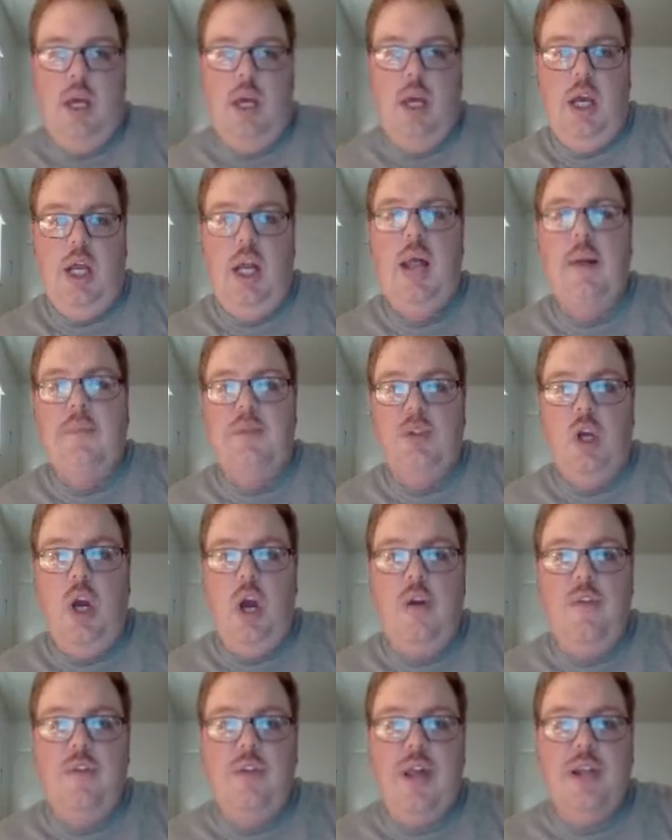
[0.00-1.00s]
and I'm
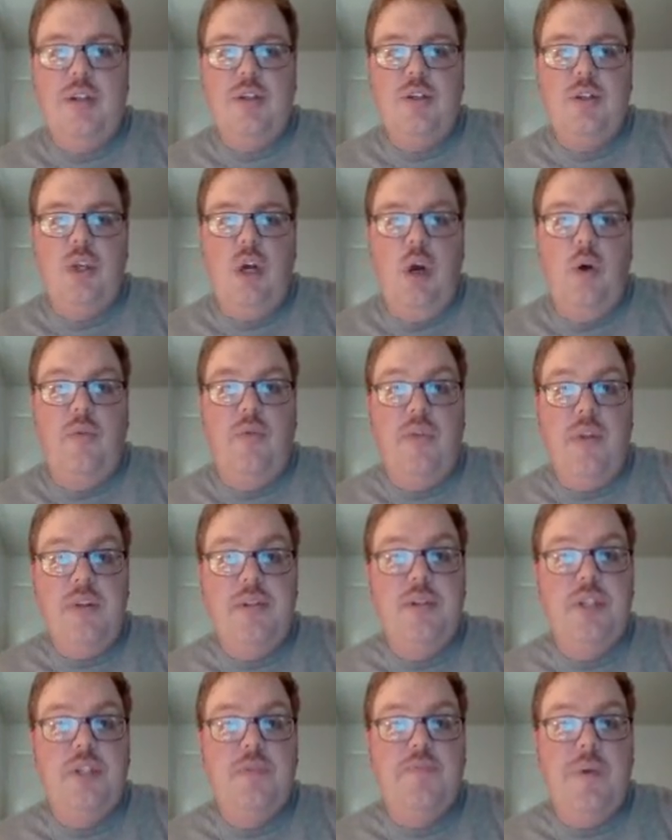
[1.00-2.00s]
sorry for that. So
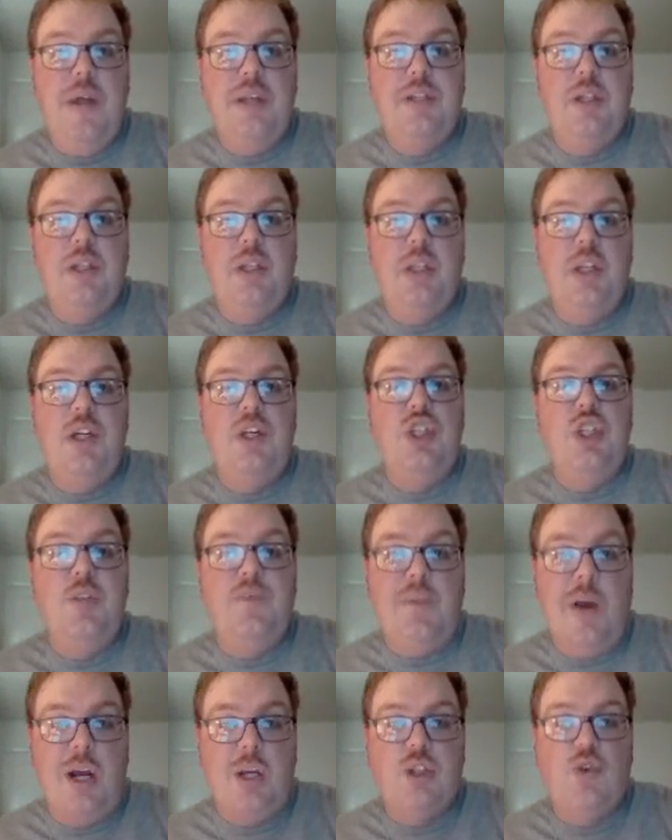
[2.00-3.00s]
this is basically
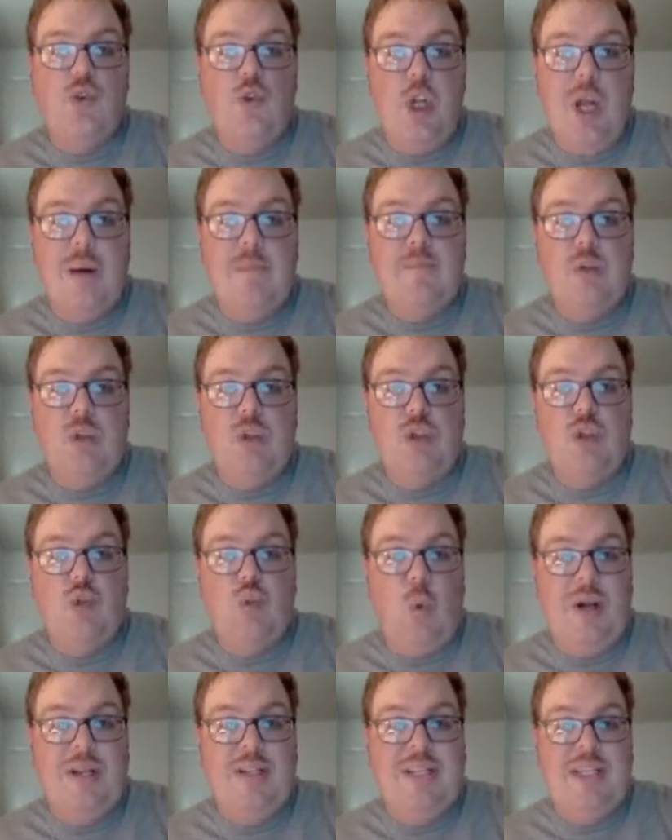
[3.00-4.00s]
special number
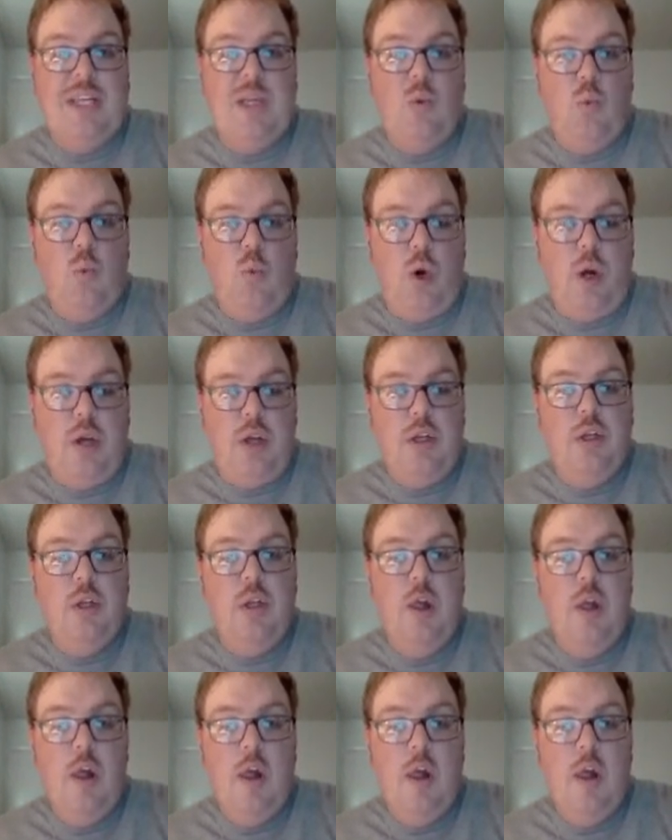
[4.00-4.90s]
21.